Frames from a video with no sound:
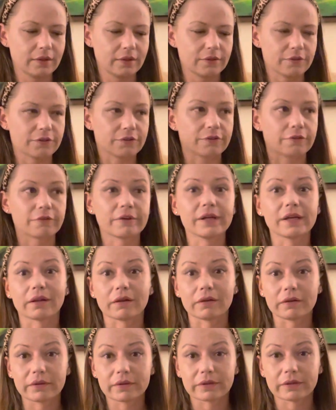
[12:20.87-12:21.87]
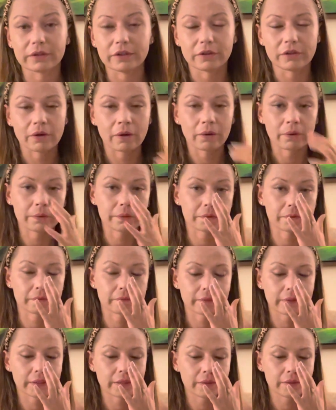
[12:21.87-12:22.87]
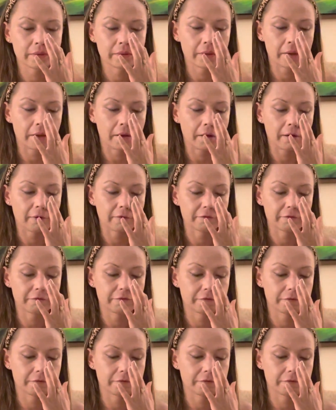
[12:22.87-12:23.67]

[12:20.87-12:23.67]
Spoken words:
thrill, you know, thrill of